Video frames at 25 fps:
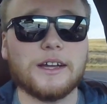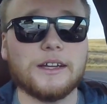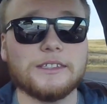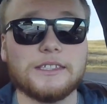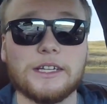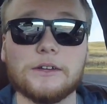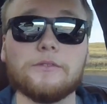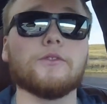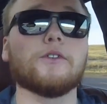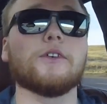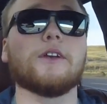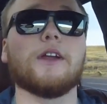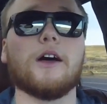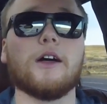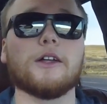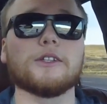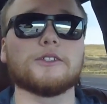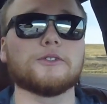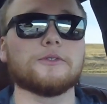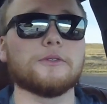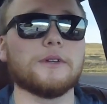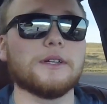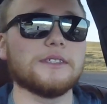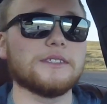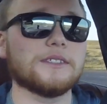different
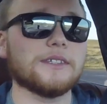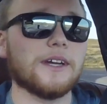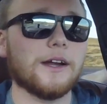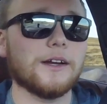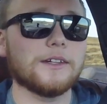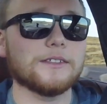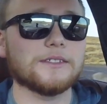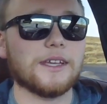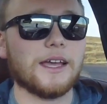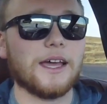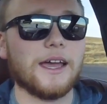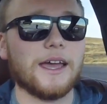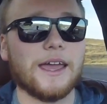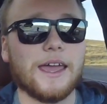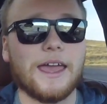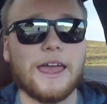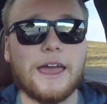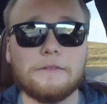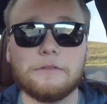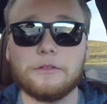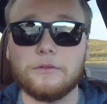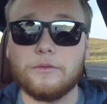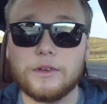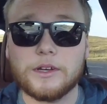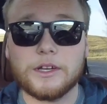all-terrain tires, I
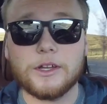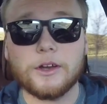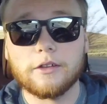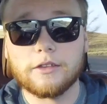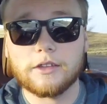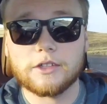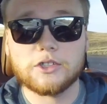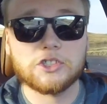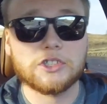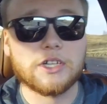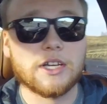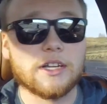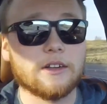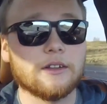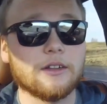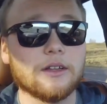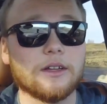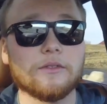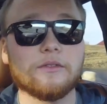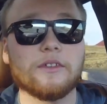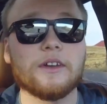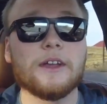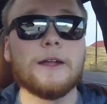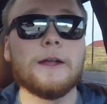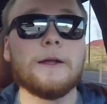have a video on the channel
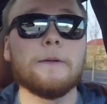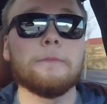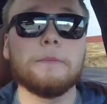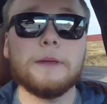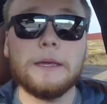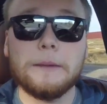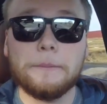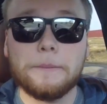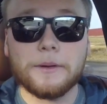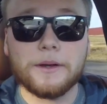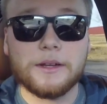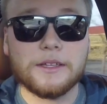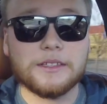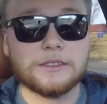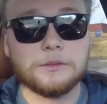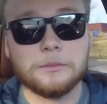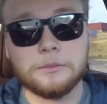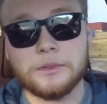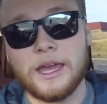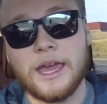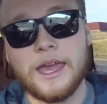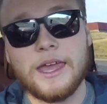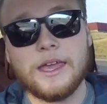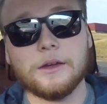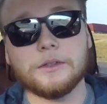of me putting
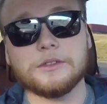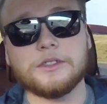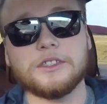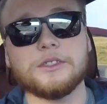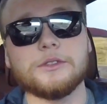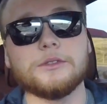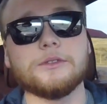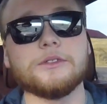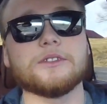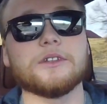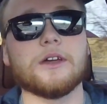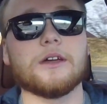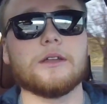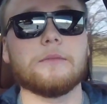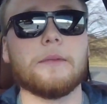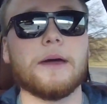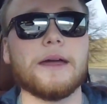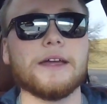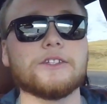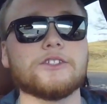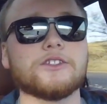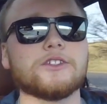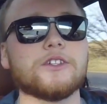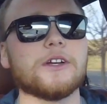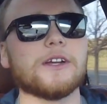some KO2s on
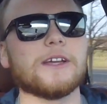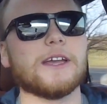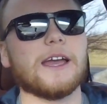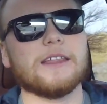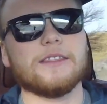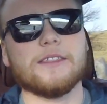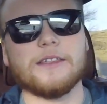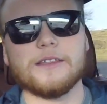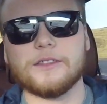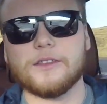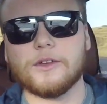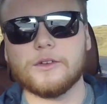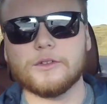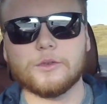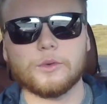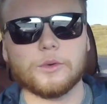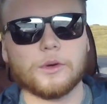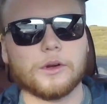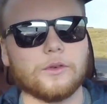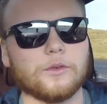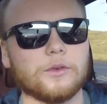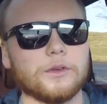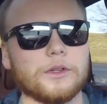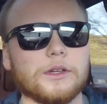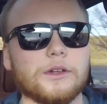my truck. I think those
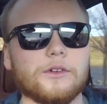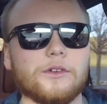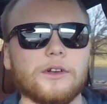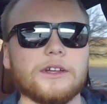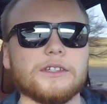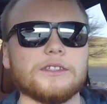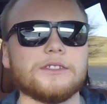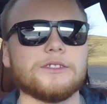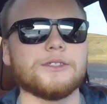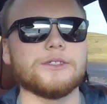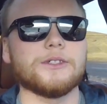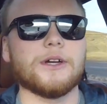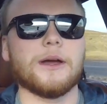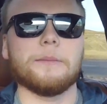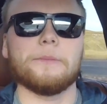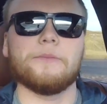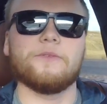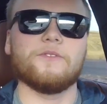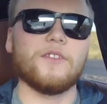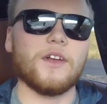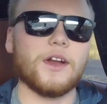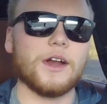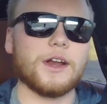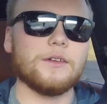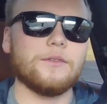work really great too.
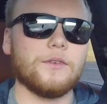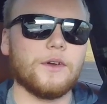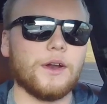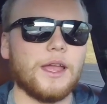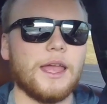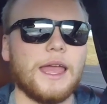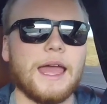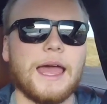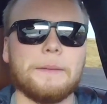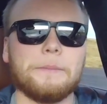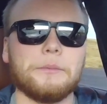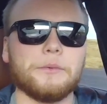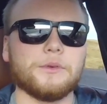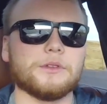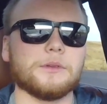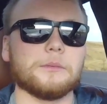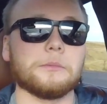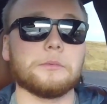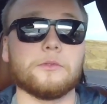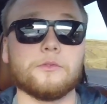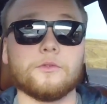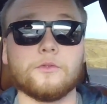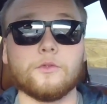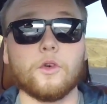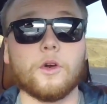I'm very, very happy with the
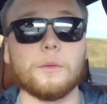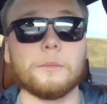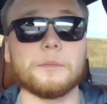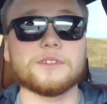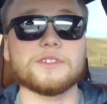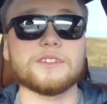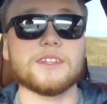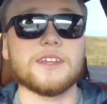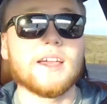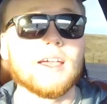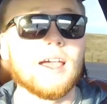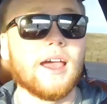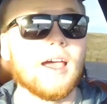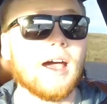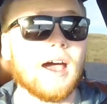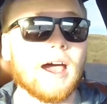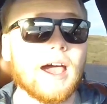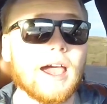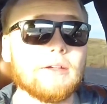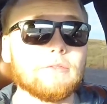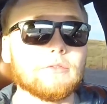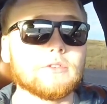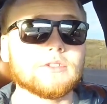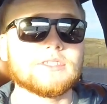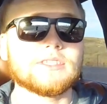performance
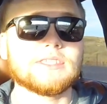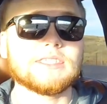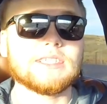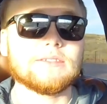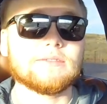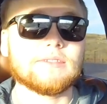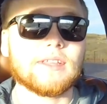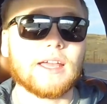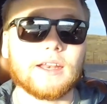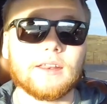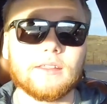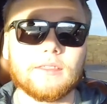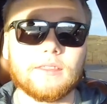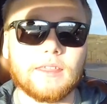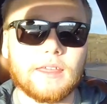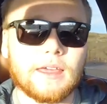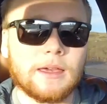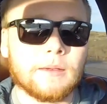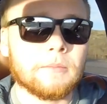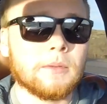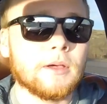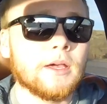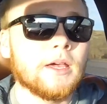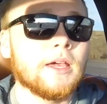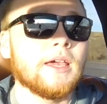I've received out of
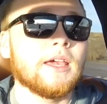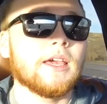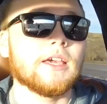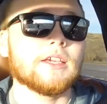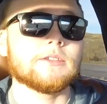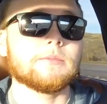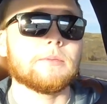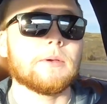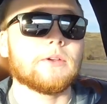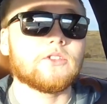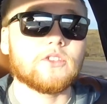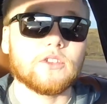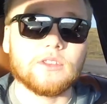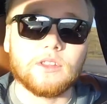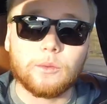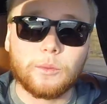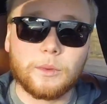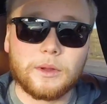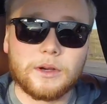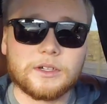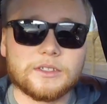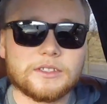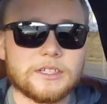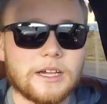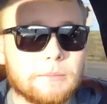them, especially in the
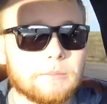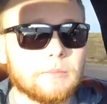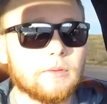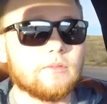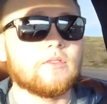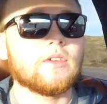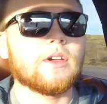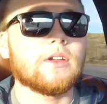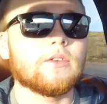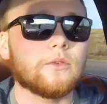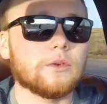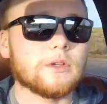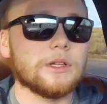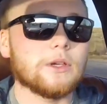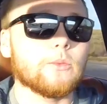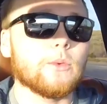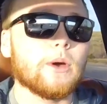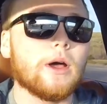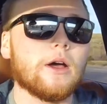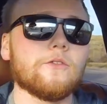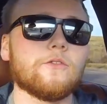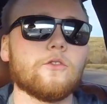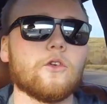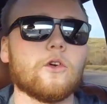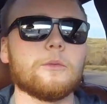wintertime. They've done really
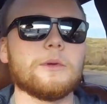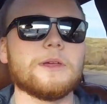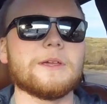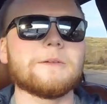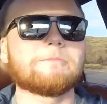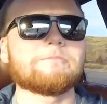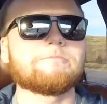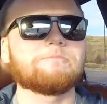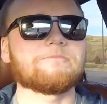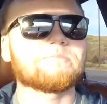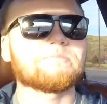well for me.